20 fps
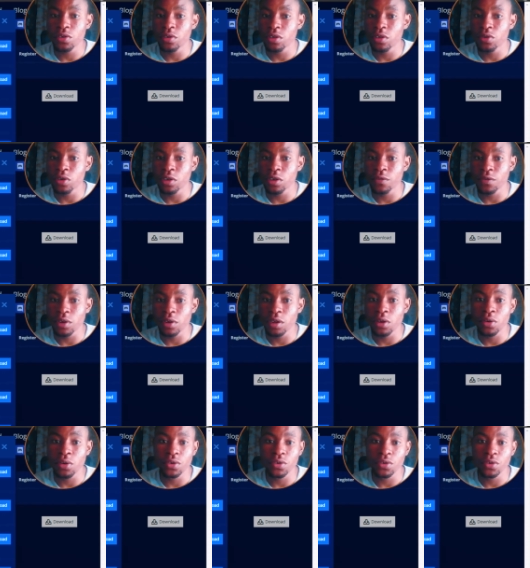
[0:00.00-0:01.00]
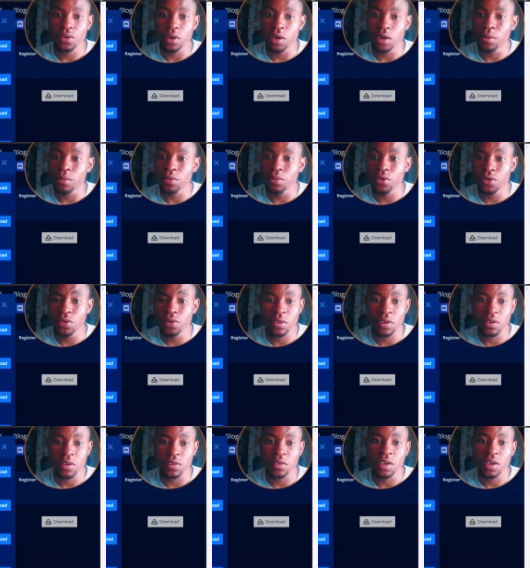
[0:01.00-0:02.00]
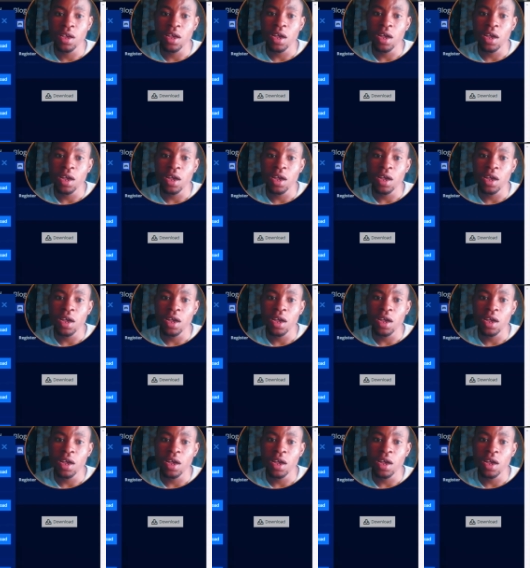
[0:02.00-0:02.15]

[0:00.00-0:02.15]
This one is for Linux um, users,